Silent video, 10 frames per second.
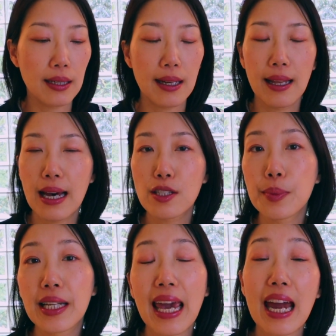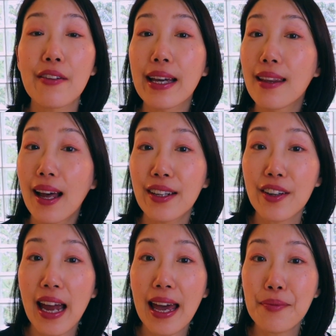It allows me to carry a
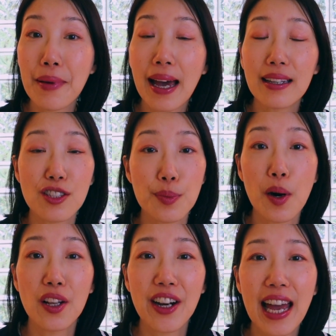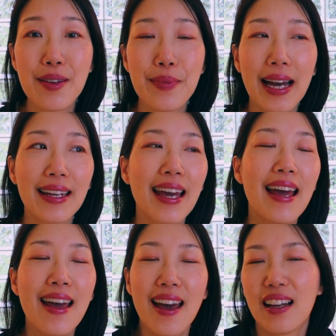lighter handbag, a smaller handbag,
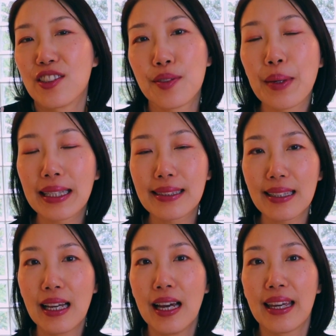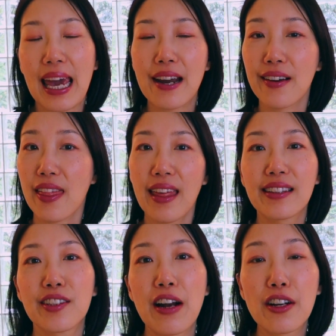and just makes carrying
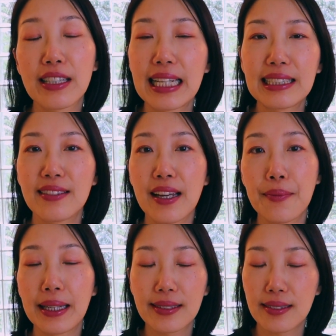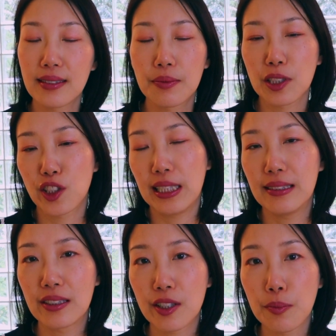things around on a day-to-day basis much
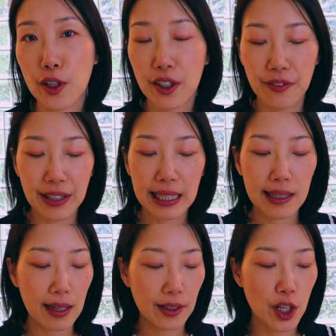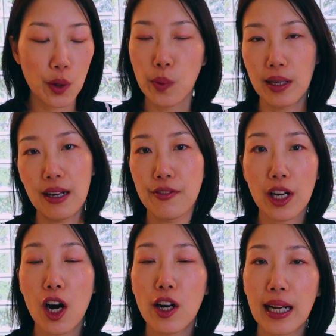easier and more convenient. I know whatever
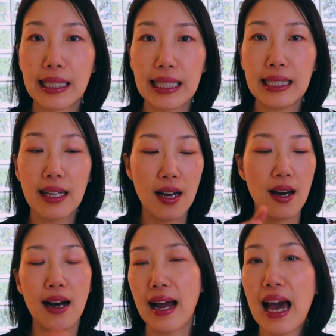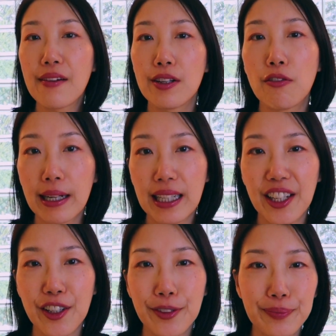card I need, I have it right
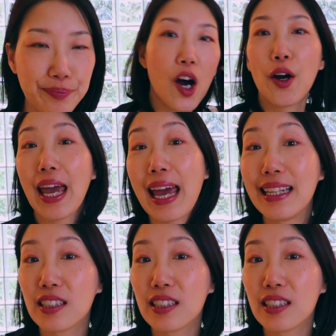here. Okay,